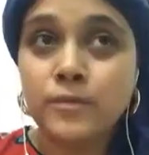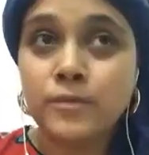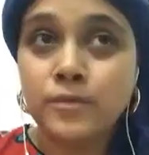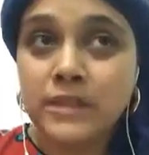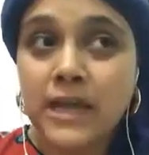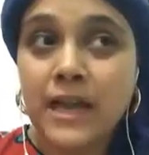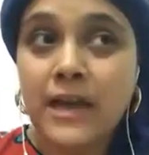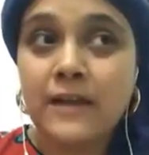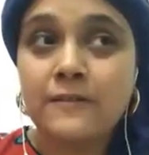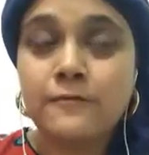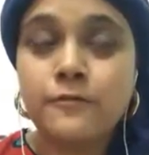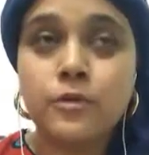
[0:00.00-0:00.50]

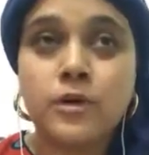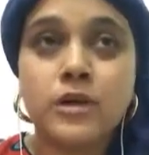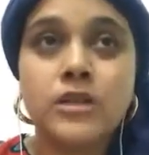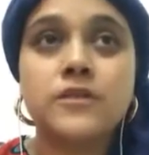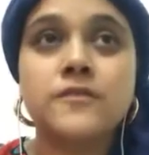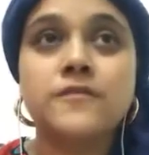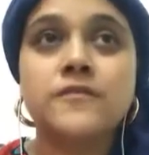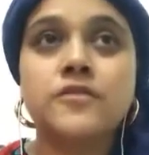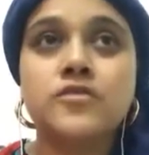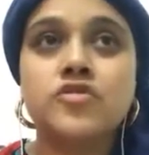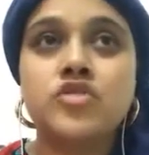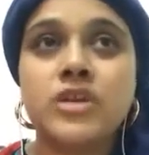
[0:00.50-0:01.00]
have one of
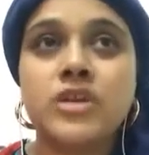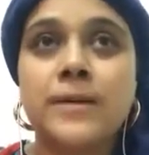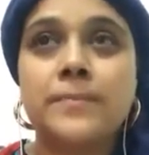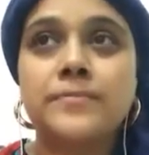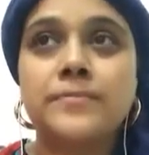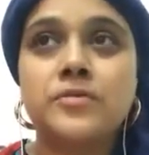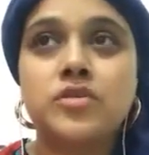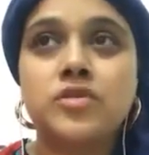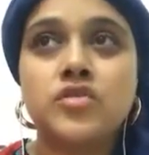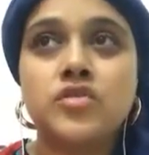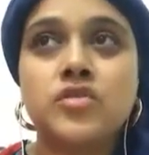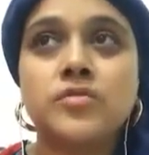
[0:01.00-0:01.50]
the
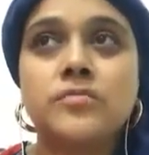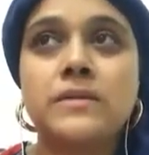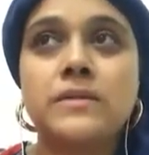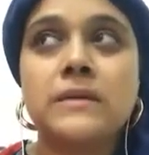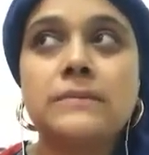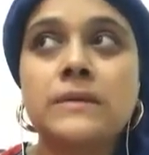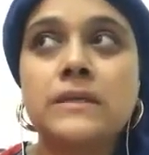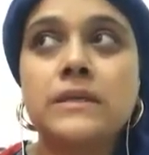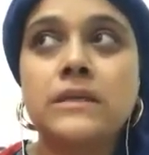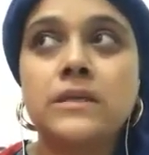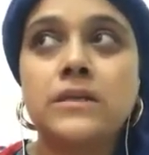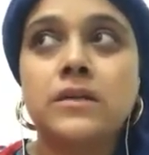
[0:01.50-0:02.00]
chapters, or
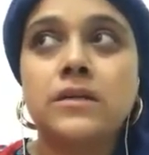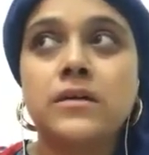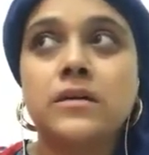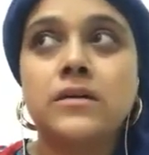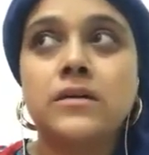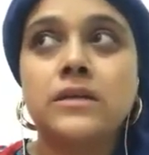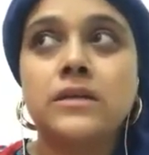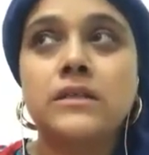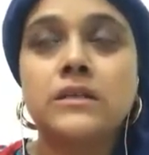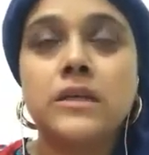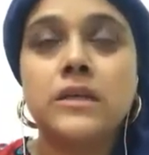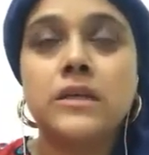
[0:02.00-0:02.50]
maybe
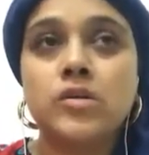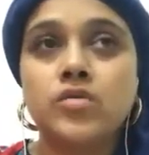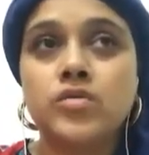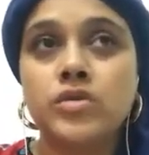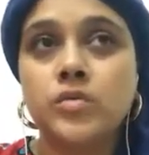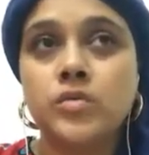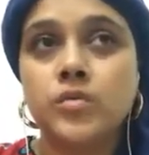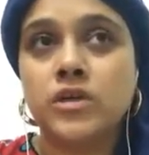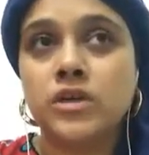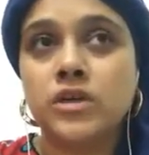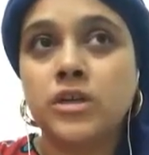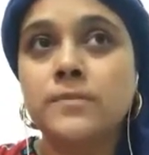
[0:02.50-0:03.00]
include a
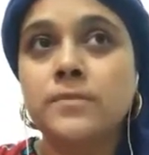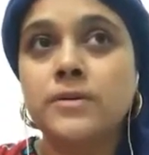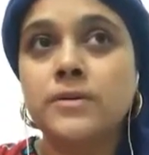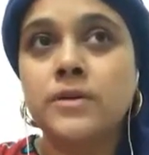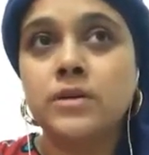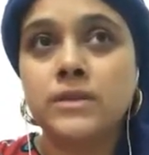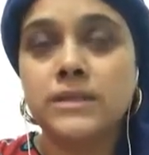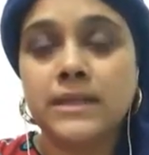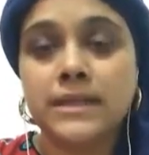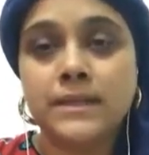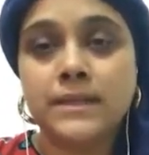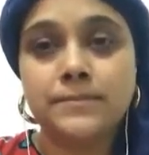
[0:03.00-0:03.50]
workbook
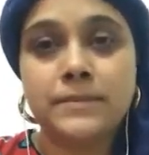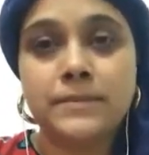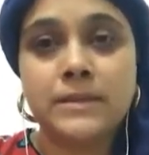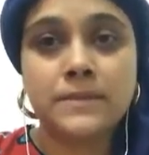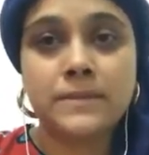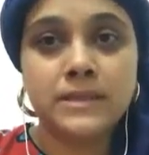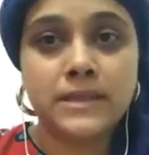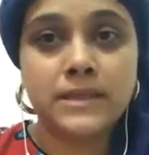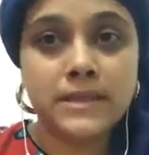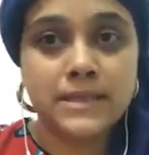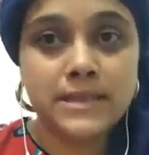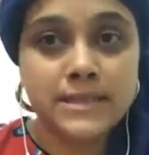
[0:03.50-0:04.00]
that
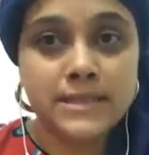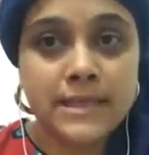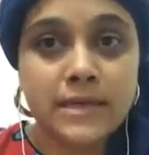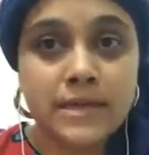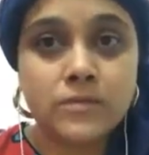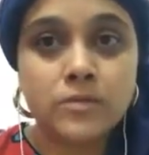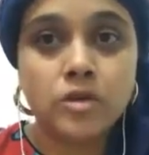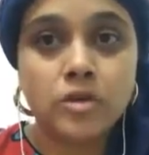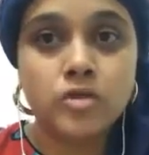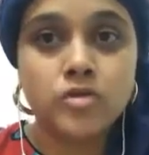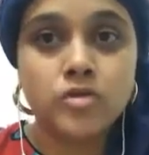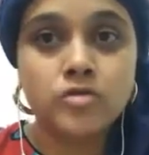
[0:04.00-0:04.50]
people can
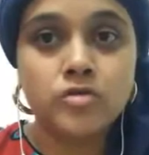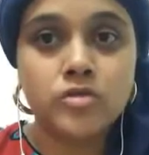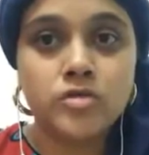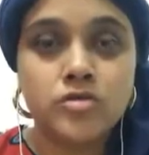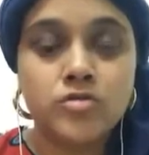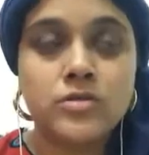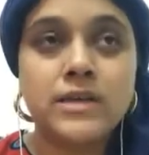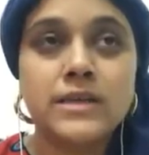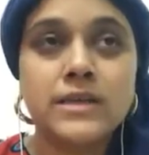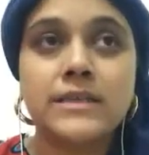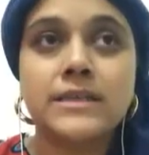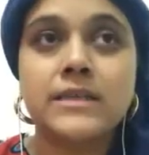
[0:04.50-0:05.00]
download so
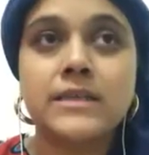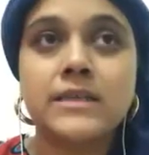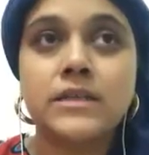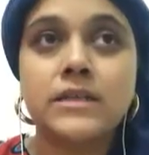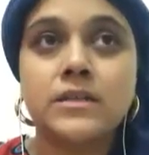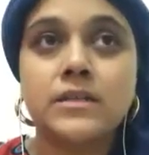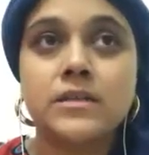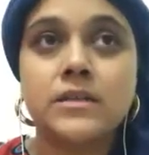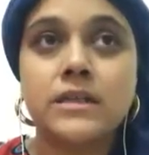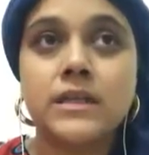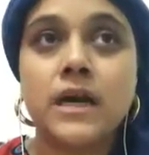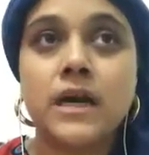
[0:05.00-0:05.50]
that
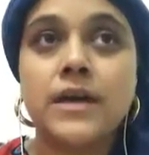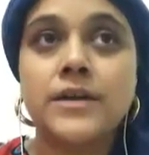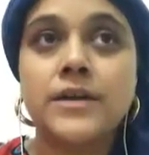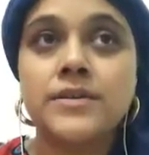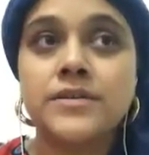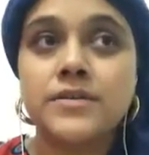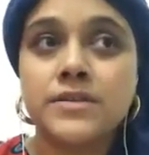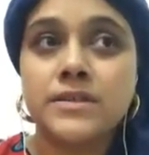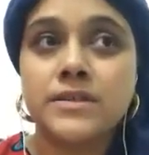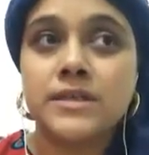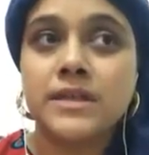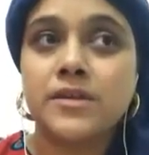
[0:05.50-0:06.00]
they
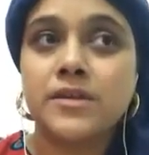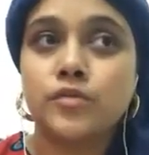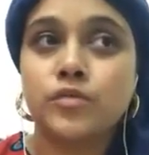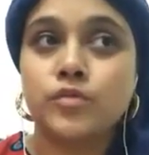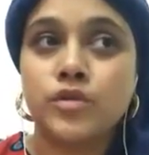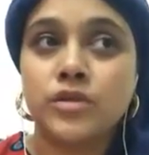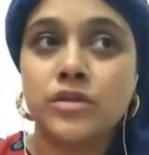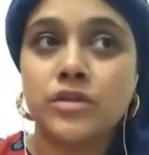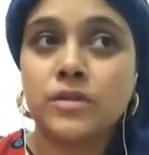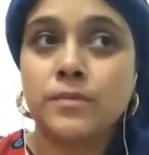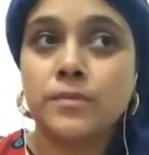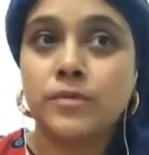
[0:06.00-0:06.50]
understand
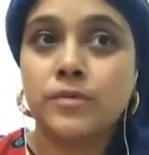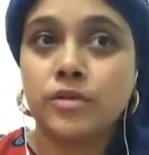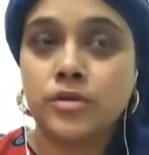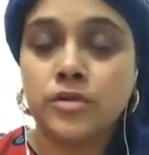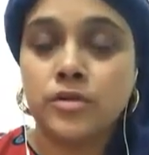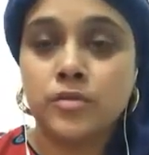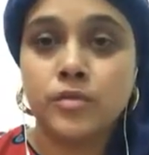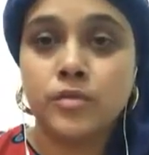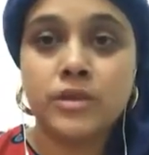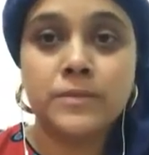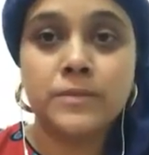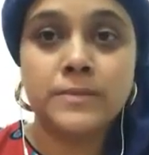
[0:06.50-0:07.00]
what the book
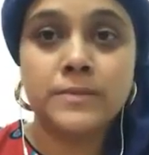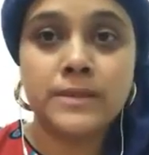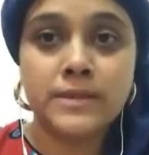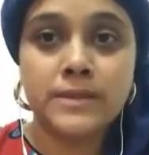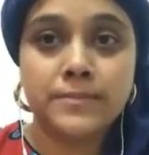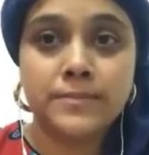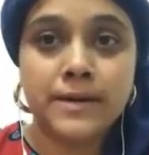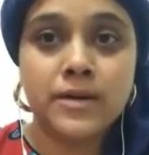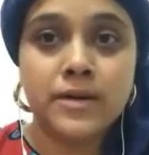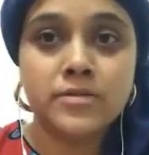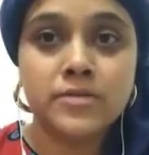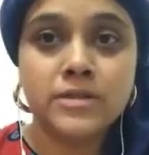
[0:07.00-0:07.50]
will be
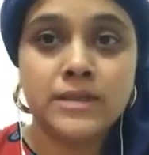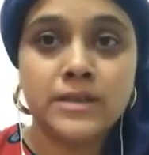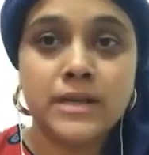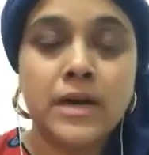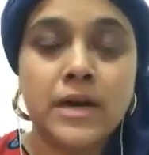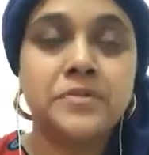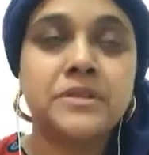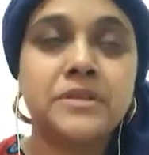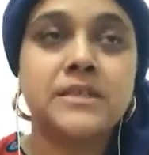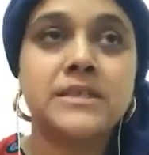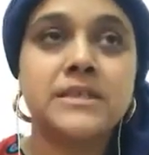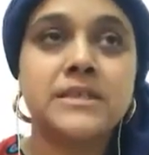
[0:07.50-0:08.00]
about and
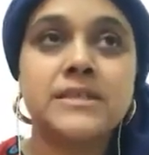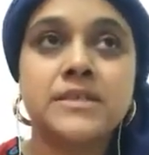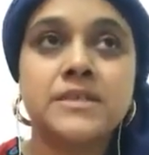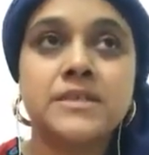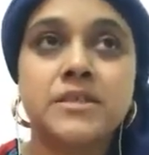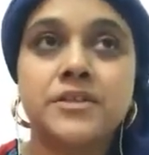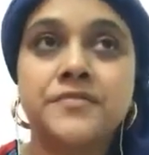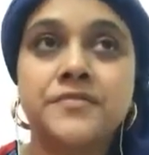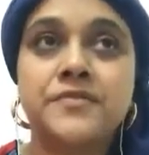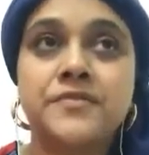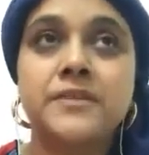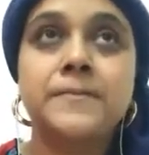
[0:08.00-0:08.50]
how it can
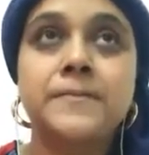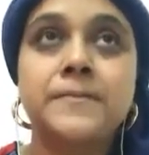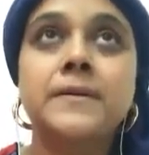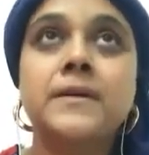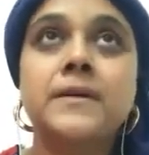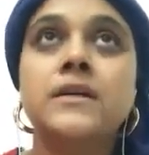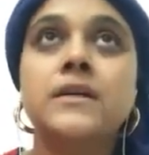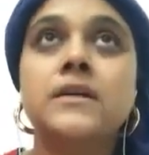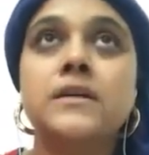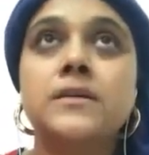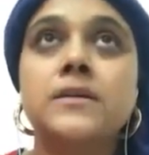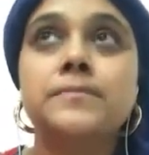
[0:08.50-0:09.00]
serve them.
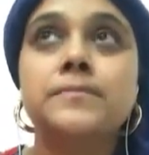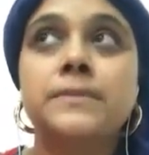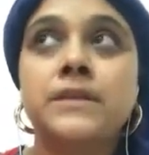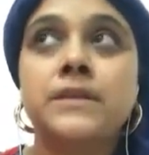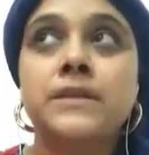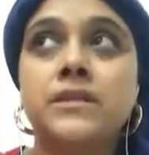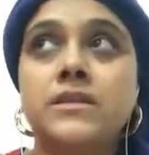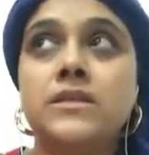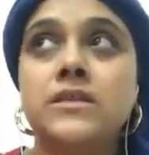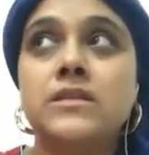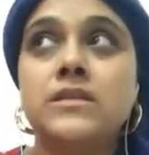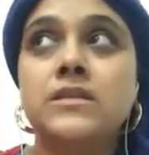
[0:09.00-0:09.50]

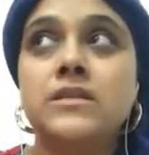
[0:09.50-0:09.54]
Because